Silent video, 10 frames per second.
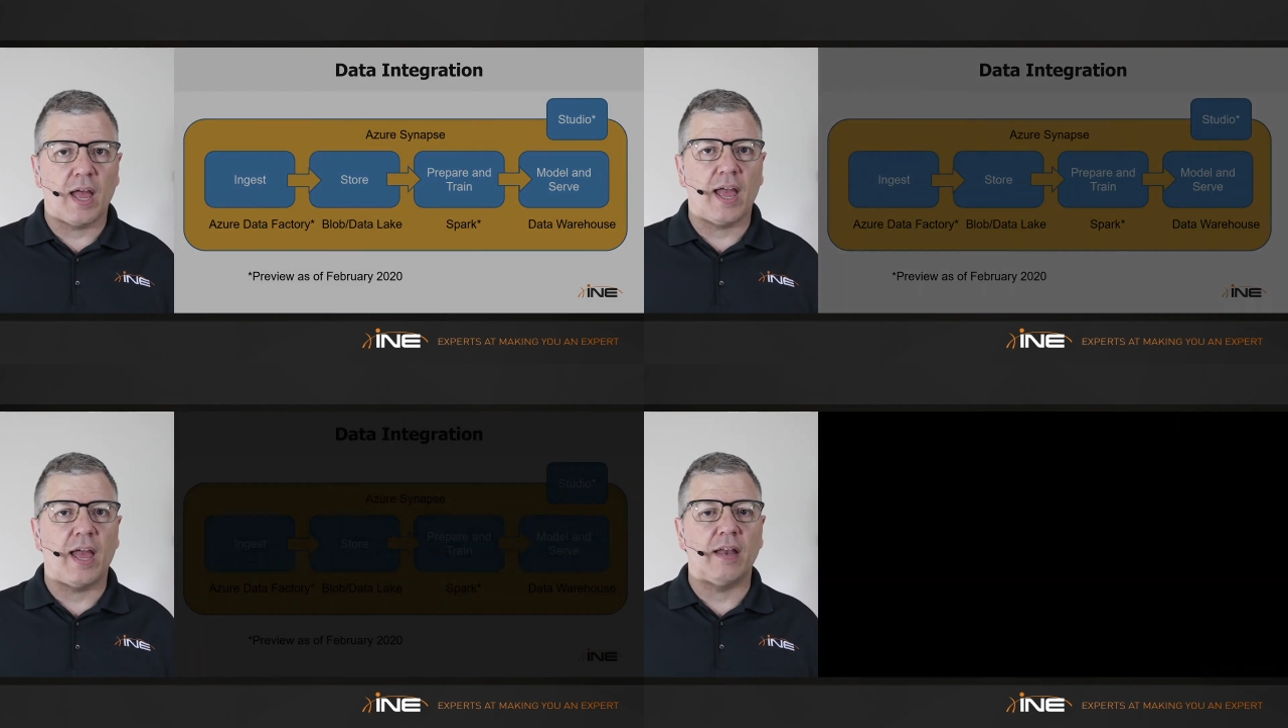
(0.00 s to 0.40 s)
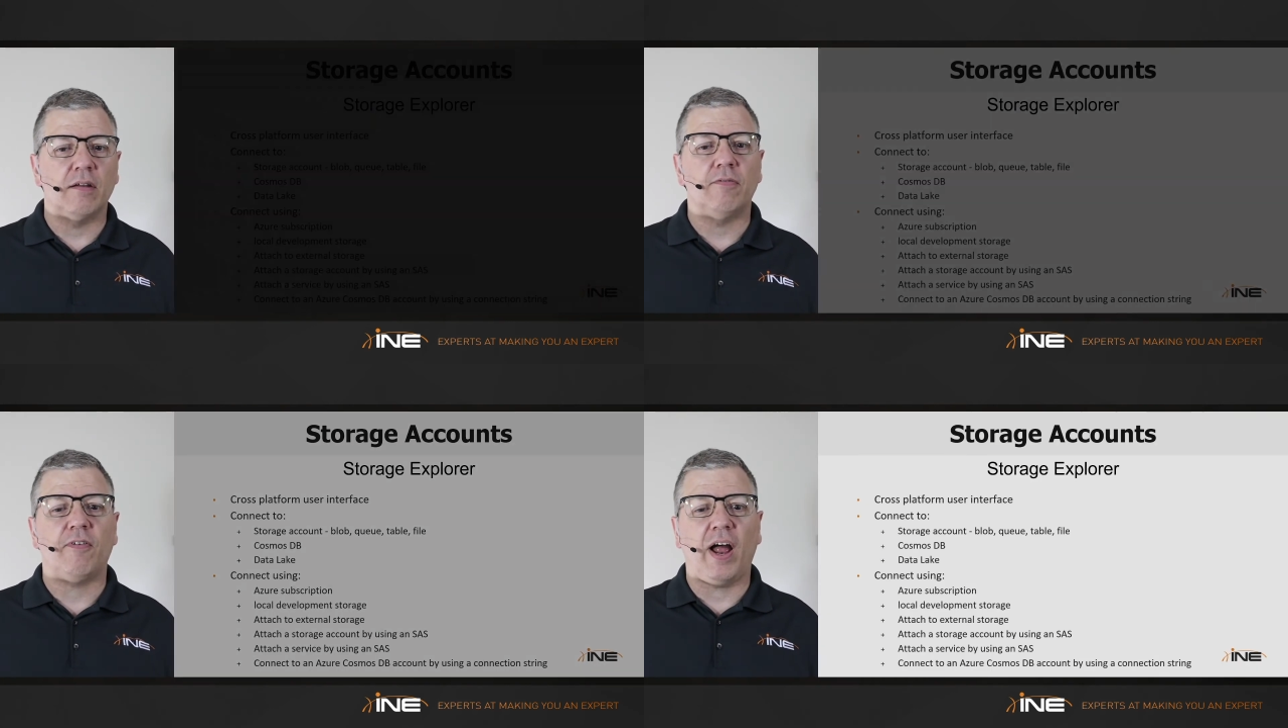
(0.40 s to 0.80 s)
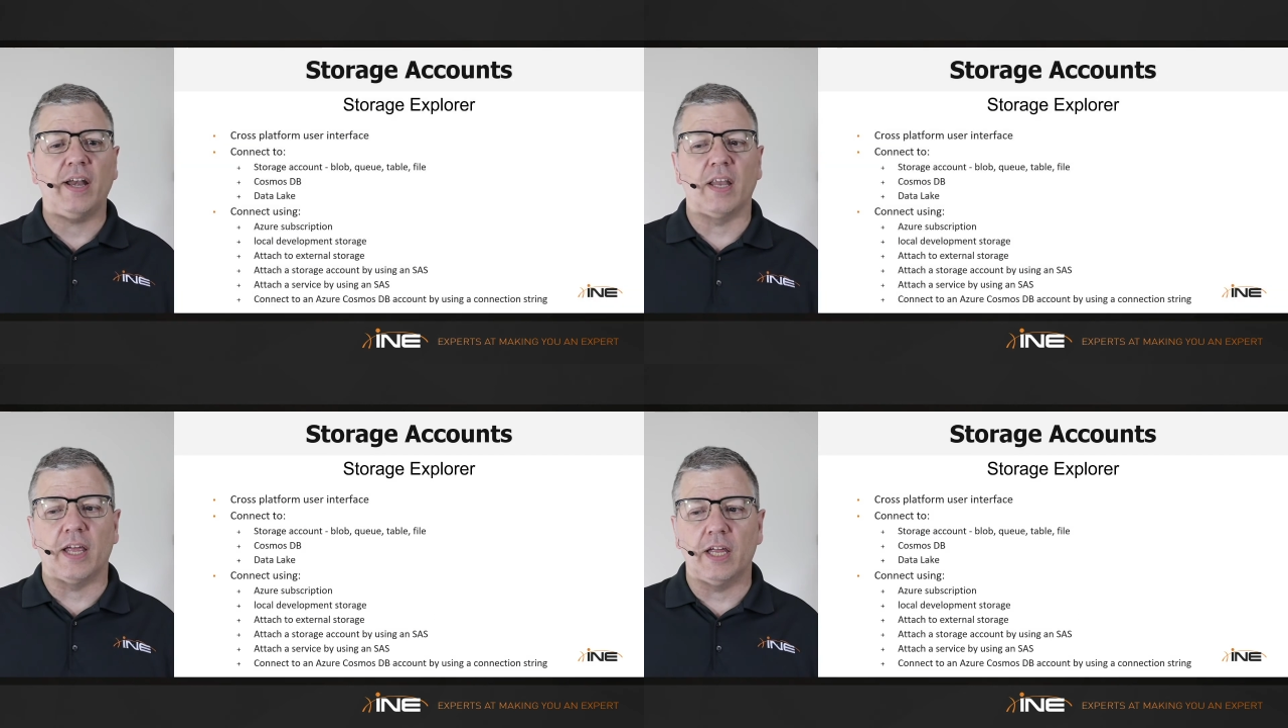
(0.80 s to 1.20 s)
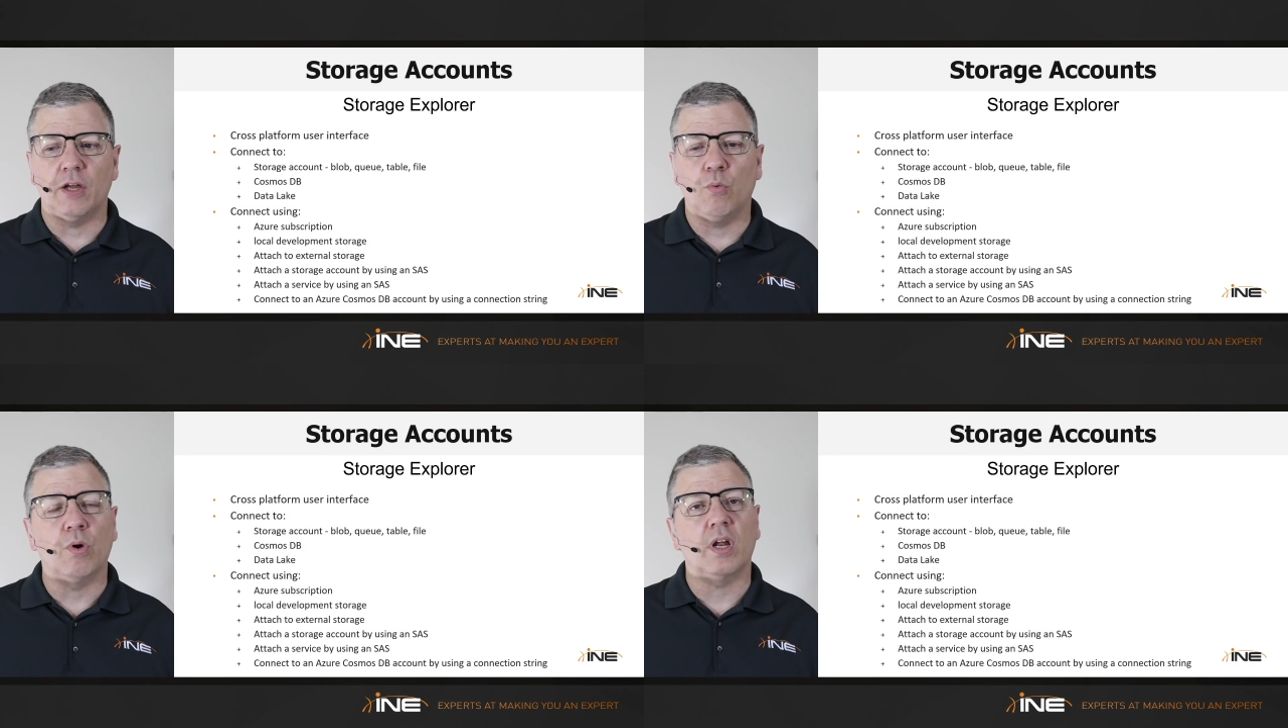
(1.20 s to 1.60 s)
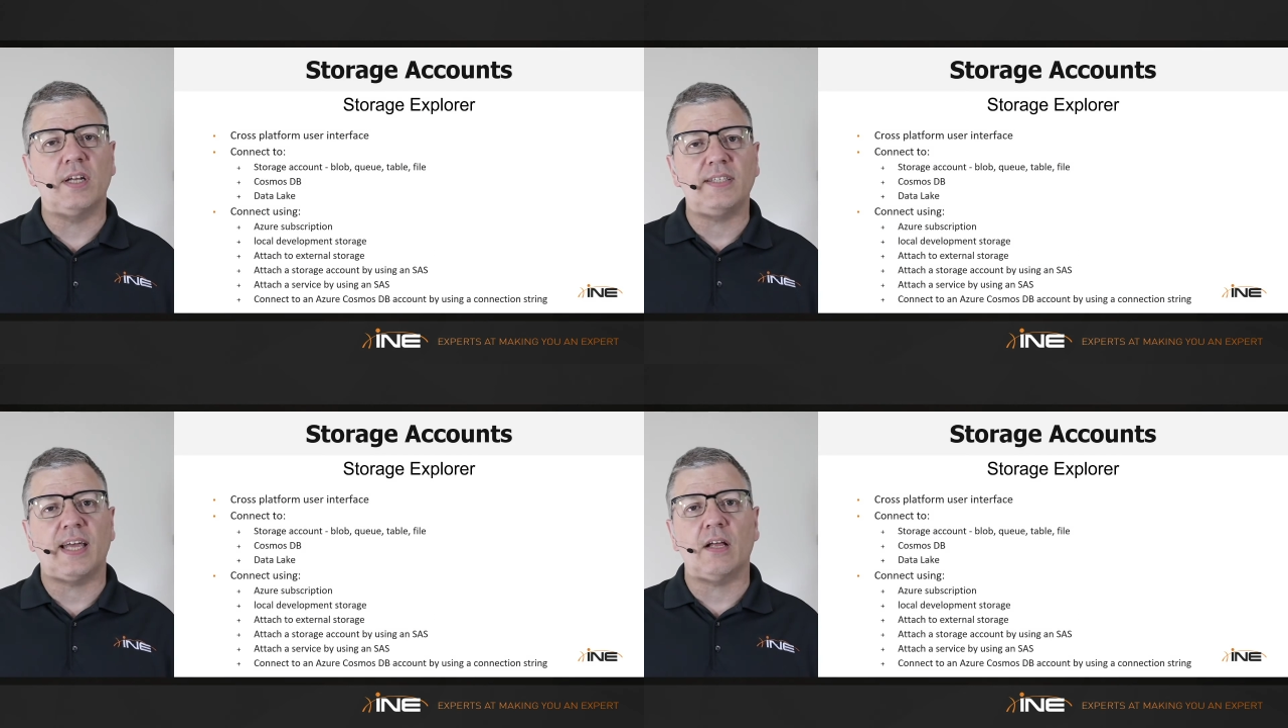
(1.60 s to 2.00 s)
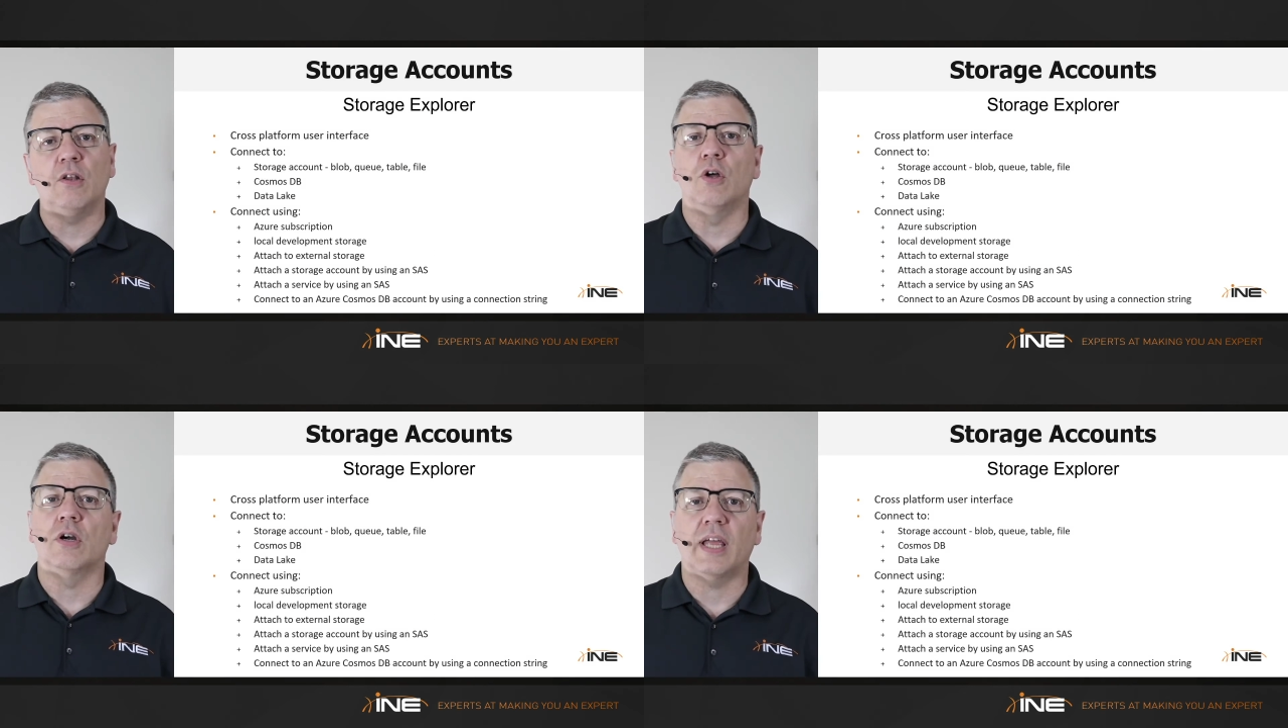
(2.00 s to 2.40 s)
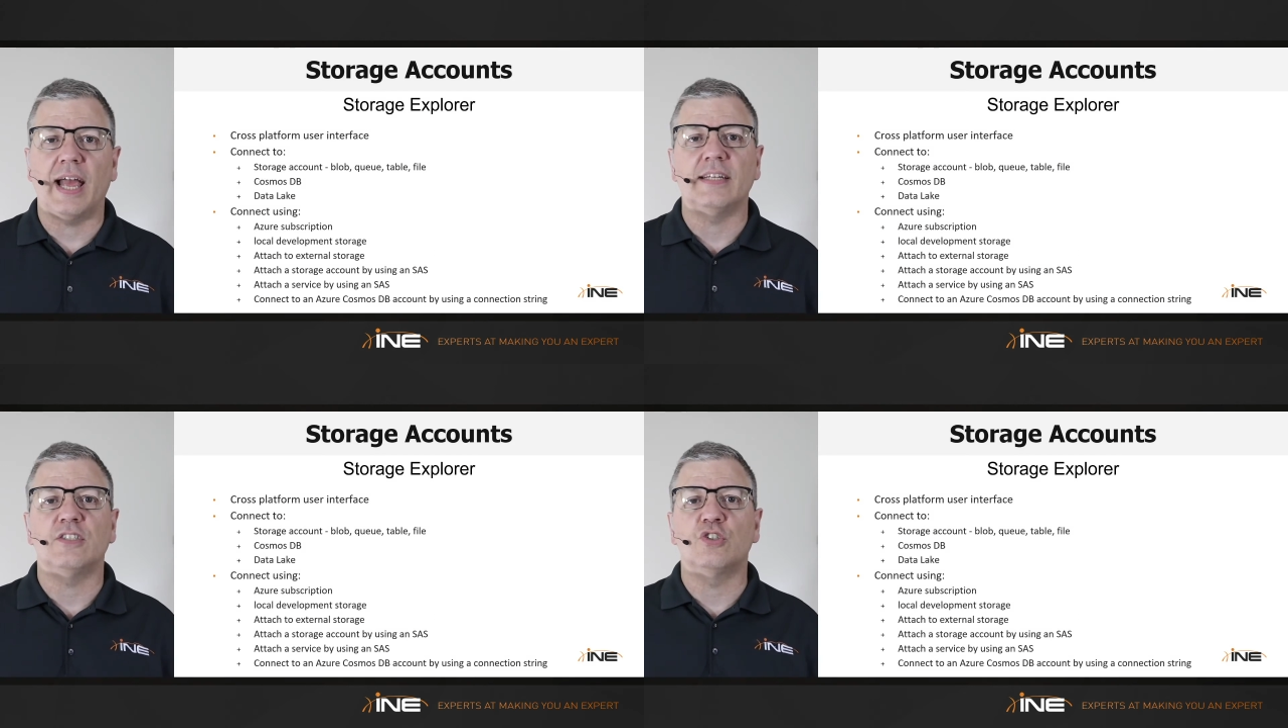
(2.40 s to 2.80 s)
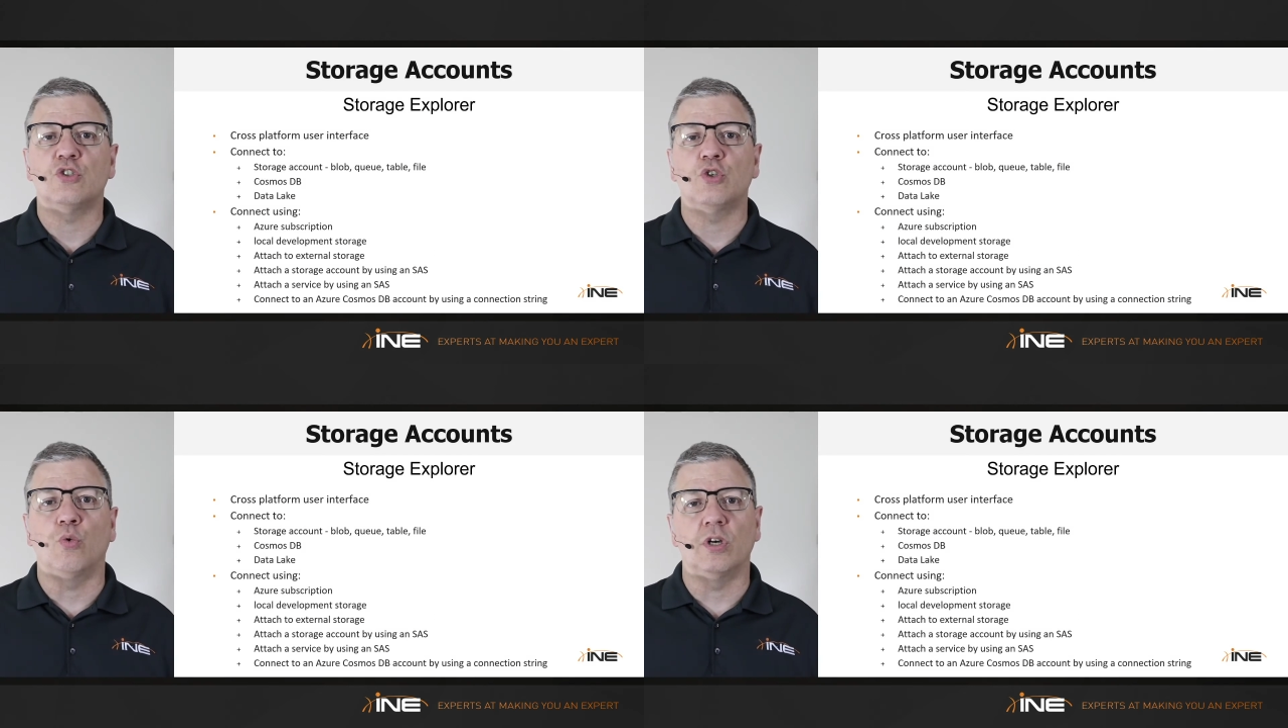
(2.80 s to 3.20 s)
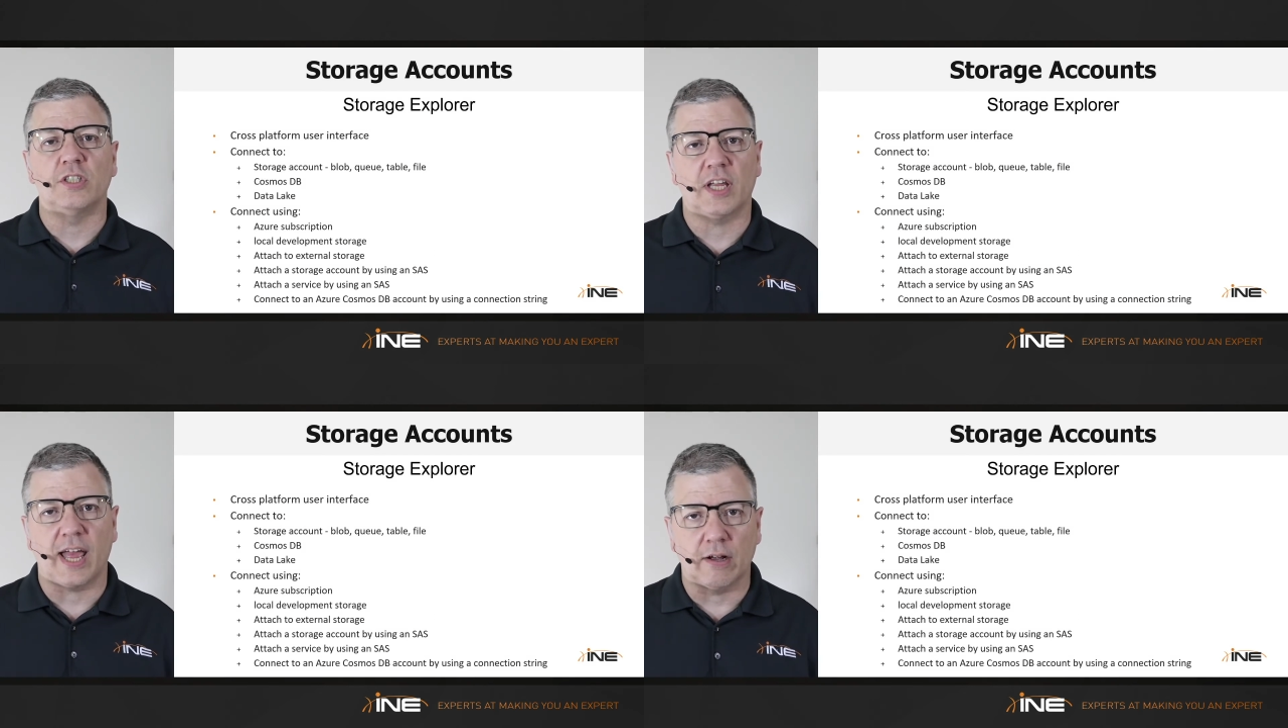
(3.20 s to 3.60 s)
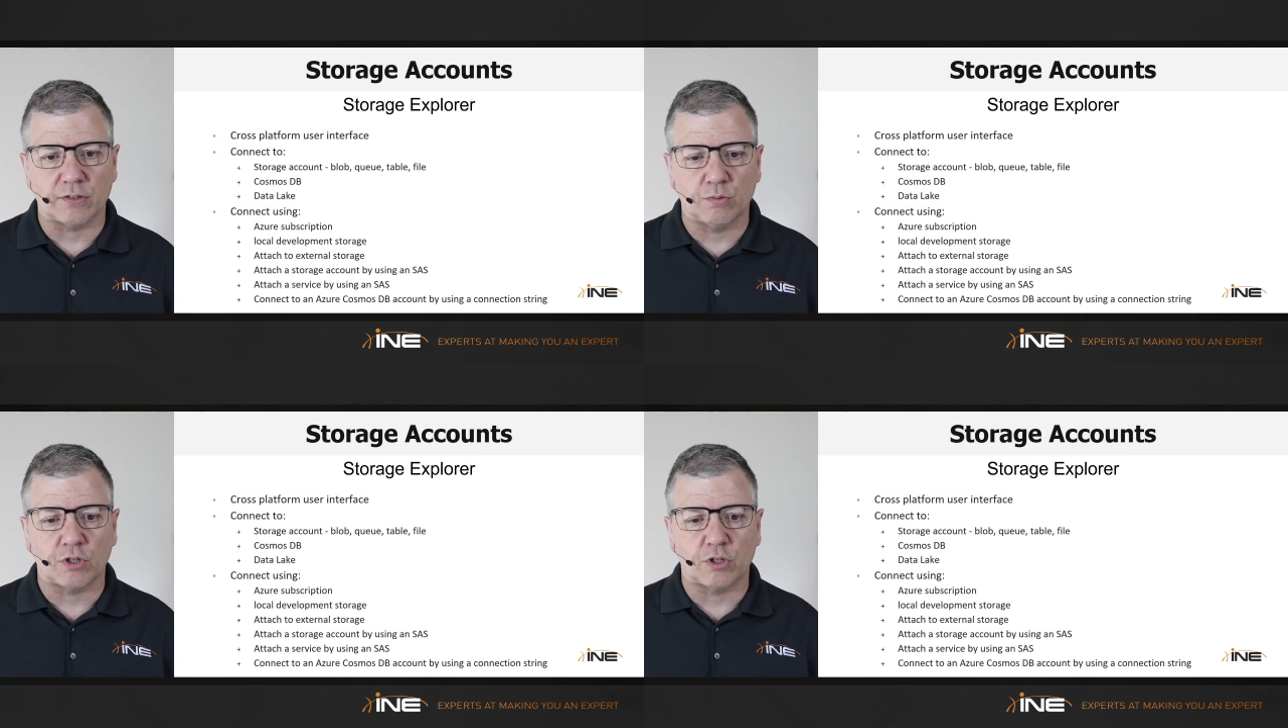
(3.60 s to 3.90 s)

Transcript: And finally, we're going to take a look at storage accounts.